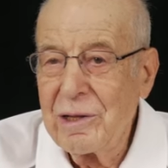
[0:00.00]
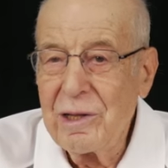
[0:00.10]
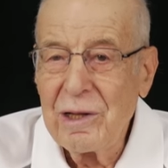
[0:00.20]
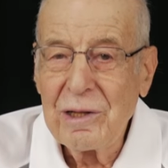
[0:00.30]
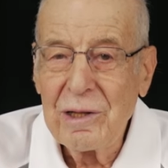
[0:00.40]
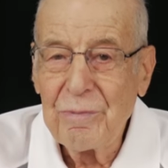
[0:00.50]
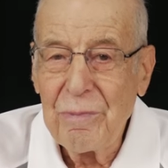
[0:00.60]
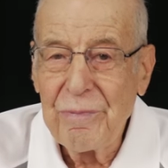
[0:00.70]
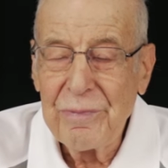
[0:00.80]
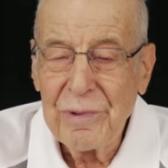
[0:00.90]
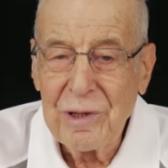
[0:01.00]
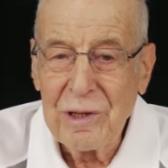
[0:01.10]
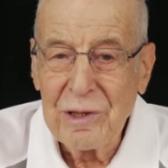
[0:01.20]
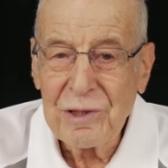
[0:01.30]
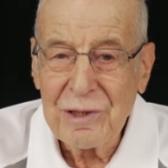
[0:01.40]
The
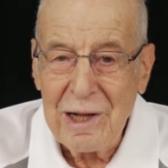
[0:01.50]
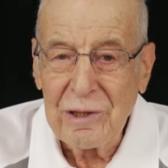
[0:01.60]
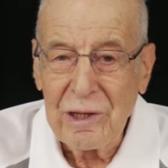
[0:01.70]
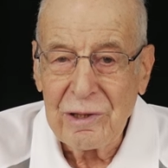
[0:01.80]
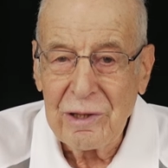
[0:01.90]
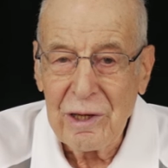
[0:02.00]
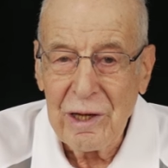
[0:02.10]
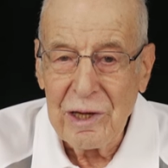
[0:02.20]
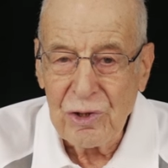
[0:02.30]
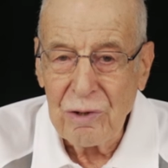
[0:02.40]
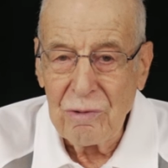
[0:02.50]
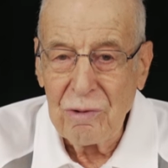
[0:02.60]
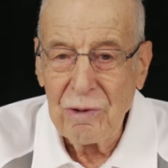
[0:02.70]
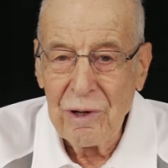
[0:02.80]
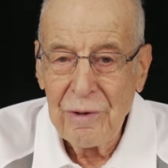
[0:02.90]
standard
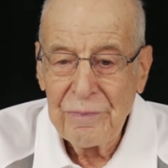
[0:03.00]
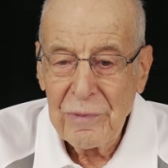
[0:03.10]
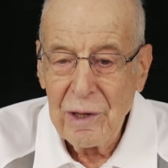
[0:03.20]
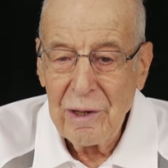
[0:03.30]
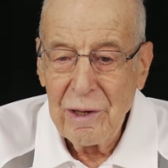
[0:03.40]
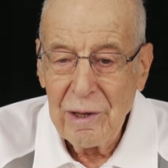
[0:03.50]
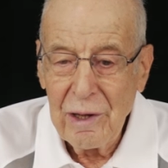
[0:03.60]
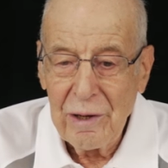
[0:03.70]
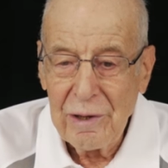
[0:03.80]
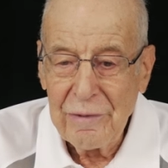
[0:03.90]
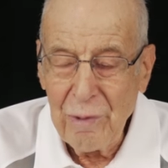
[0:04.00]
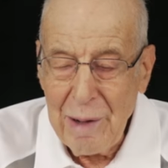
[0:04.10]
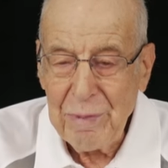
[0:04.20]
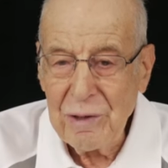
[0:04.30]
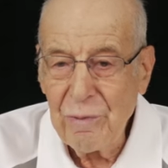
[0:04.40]
issue
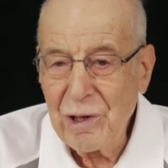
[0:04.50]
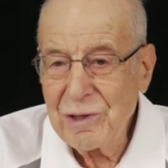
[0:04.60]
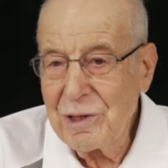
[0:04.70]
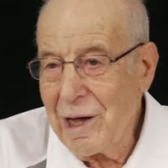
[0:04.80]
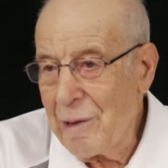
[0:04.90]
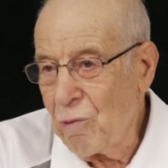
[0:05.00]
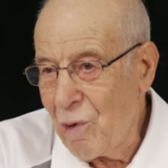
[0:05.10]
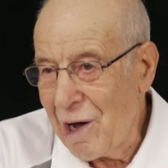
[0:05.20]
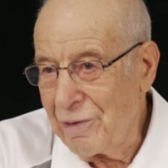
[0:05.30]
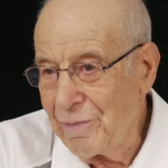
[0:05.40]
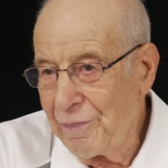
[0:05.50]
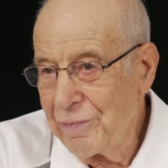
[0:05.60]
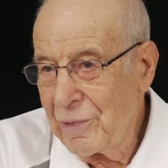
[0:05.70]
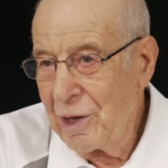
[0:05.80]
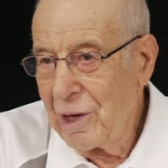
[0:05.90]
weapon was the M1,
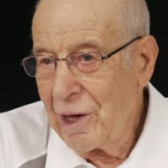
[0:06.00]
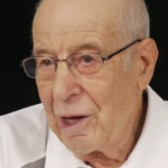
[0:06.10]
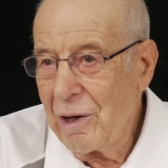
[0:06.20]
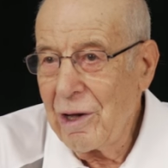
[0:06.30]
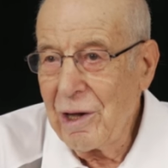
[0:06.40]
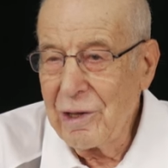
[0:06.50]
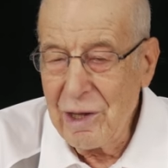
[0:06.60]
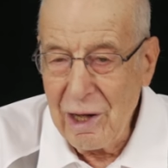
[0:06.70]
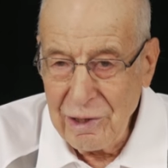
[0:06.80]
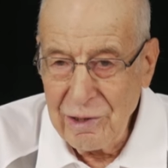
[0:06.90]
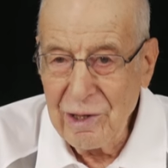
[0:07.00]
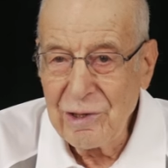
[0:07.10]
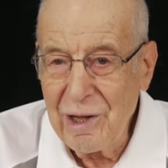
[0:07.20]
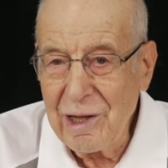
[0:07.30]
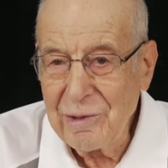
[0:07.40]
and I
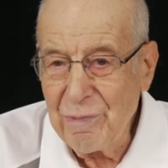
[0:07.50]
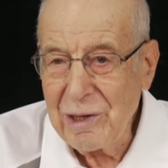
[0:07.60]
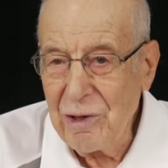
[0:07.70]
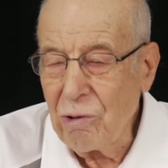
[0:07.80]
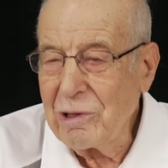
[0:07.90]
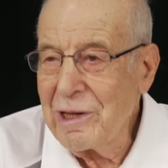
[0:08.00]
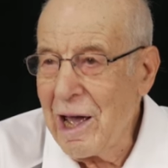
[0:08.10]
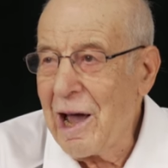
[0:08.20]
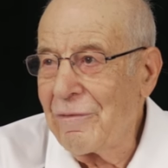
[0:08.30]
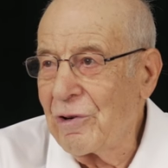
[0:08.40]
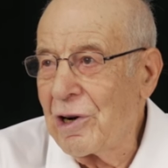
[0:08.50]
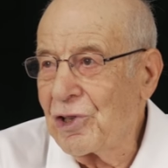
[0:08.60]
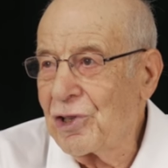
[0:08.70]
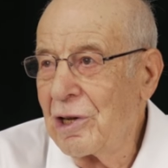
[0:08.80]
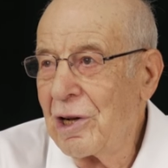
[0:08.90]
did that, but only
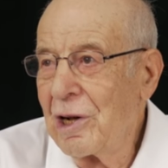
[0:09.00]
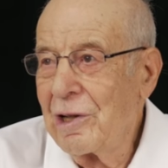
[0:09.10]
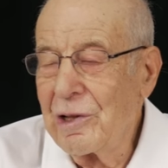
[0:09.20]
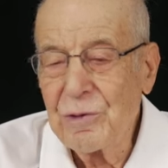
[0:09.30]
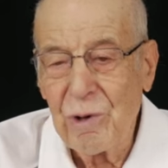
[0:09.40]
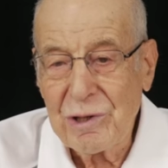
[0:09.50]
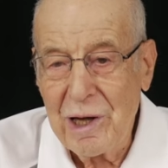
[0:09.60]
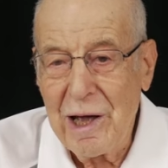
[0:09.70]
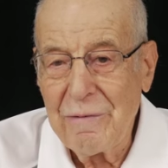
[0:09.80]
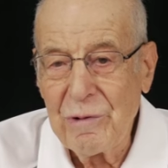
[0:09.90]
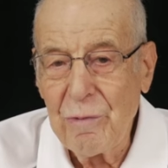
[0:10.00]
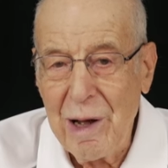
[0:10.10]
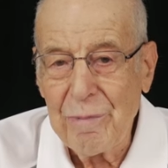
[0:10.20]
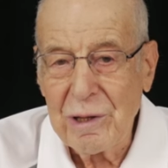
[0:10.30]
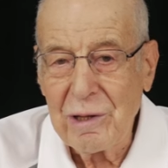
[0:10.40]
average. This was a heavy
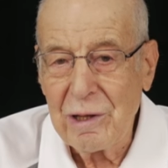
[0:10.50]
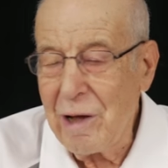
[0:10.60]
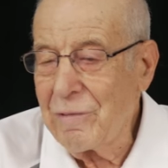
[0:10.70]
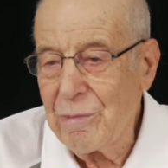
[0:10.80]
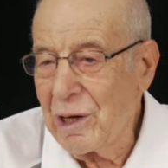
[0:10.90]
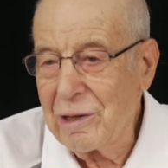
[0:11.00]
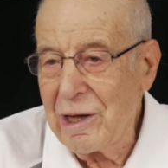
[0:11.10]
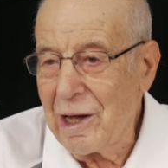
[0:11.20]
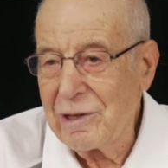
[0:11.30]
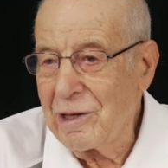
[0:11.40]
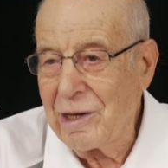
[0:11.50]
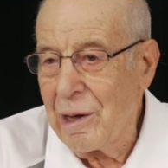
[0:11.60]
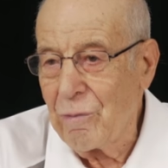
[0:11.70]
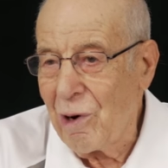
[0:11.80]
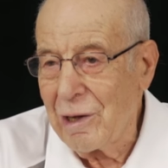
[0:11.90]
weapon, and everybody had the
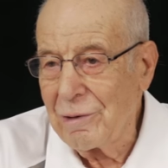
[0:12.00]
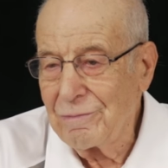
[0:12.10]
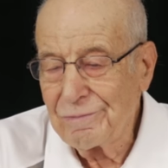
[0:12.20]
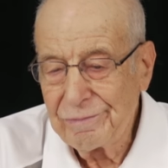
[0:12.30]
M1.